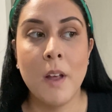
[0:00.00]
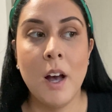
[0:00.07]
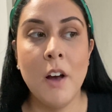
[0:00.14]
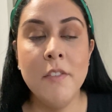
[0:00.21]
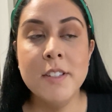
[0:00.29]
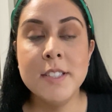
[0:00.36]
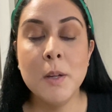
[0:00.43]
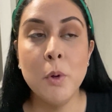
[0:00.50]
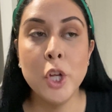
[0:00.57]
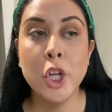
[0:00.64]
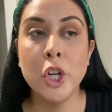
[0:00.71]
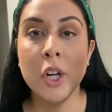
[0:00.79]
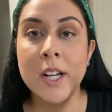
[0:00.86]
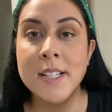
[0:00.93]
obviously when
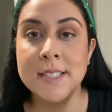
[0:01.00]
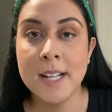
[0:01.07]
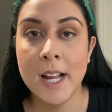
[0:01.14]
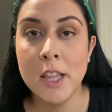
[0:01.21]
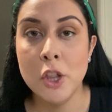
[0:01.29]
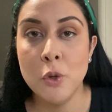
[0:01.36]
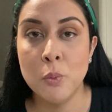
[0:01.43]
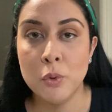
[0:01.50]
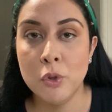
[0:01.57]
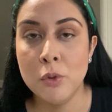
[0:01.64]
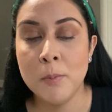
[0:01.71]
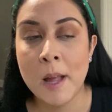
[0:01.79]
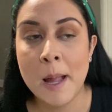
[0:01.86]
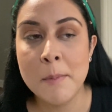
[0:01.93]
you're inside the
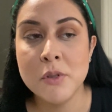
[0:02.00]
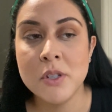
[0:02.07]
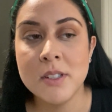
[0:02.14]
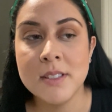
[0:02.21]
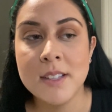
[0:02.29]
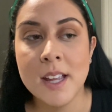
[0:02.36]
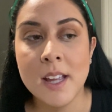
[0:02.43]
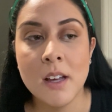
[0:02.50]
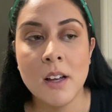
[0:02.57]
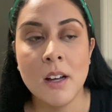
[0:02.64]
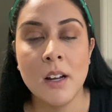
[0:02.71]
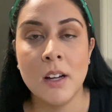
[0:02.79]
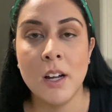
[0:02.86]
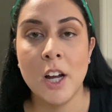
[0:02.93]
room, I'm just like
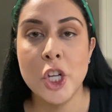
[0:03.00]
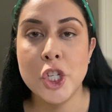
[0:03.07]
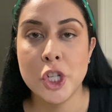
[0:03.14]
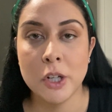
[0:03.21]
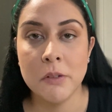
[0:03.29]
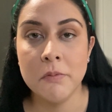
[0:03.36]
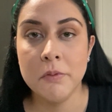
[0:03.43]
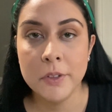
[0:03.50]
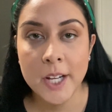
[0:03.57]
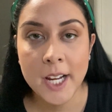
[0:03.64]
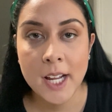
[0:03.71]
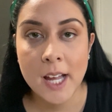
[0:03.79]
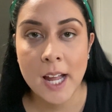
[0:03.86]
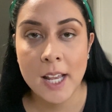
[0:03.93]
a germ
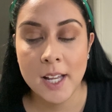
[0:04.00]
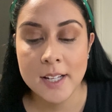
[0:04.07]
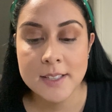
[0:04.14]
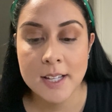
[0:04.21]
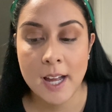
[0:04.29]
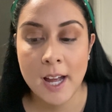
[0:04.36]
freak. I liked